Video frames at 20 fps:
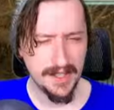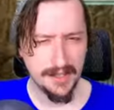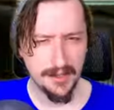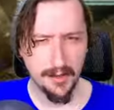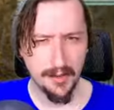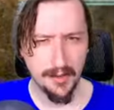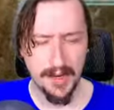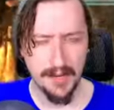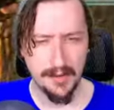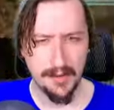
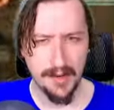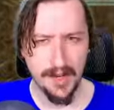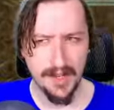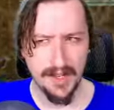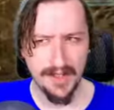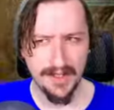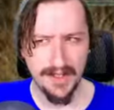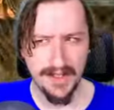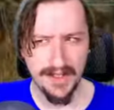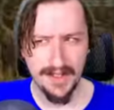
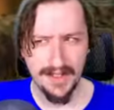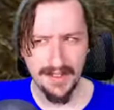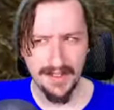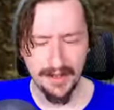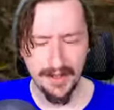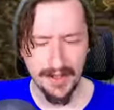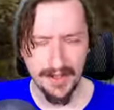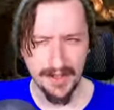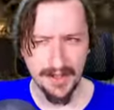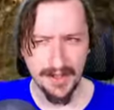21
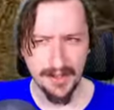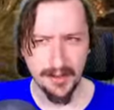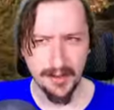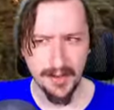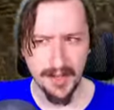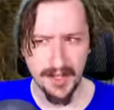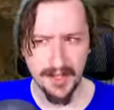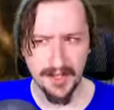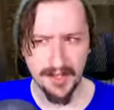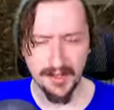rather than
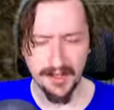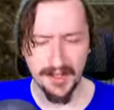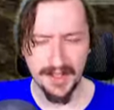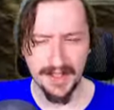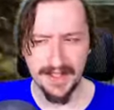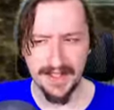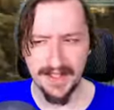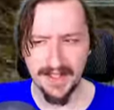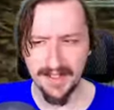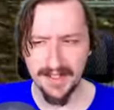22
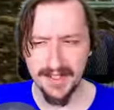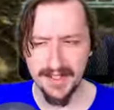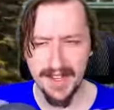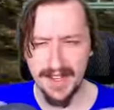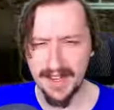like the others.